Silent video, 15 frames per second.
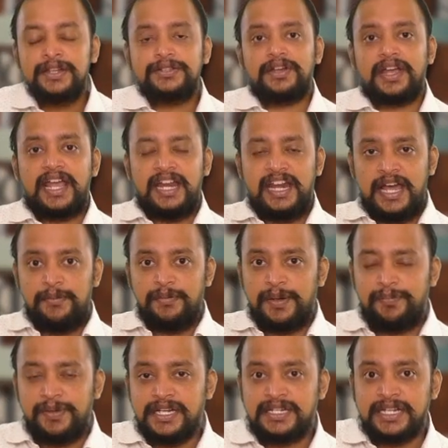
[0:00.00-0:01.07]
So again I am
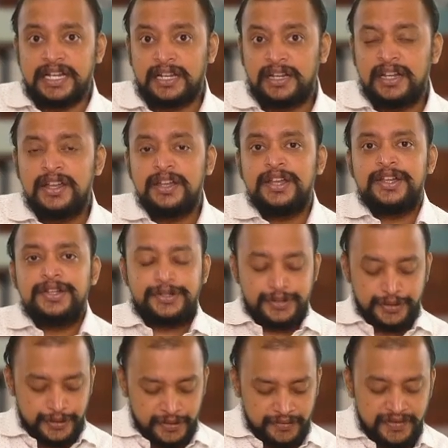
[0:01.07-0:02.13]
repeating.
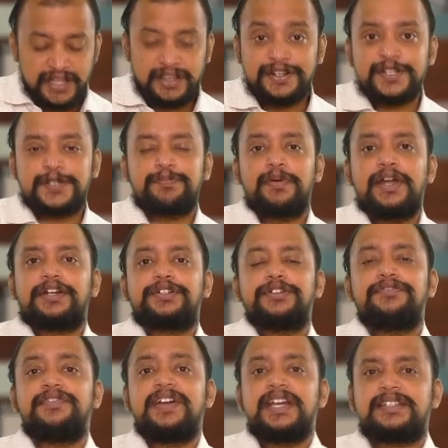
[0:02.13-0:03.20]
So with respect
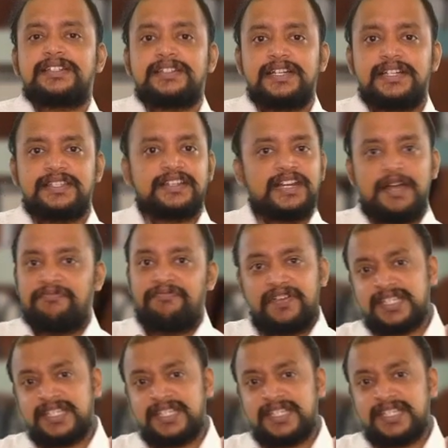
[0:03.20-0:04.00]
to waste and scrap,